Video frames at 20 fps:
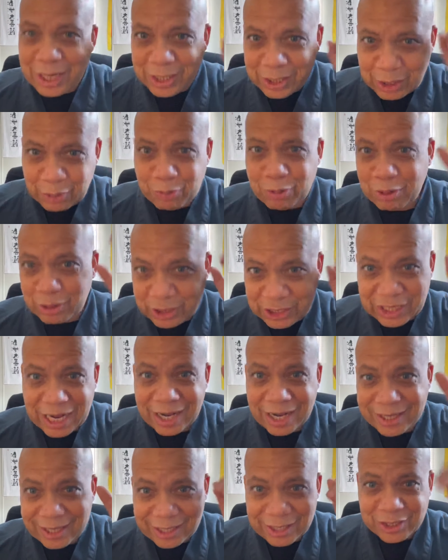to
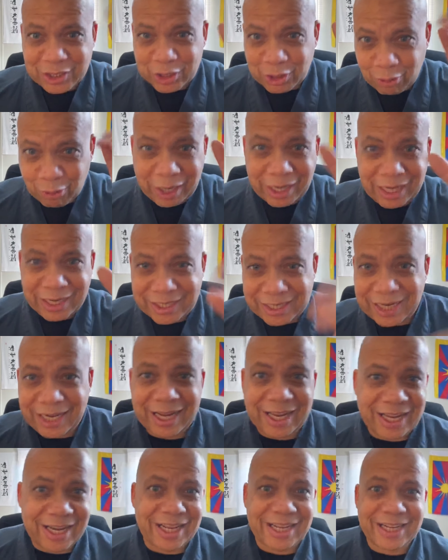project its
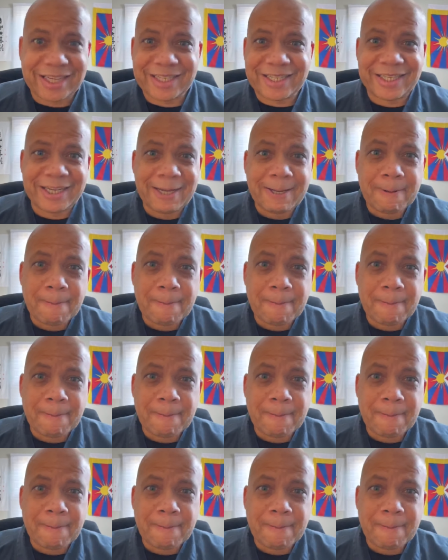crazy and its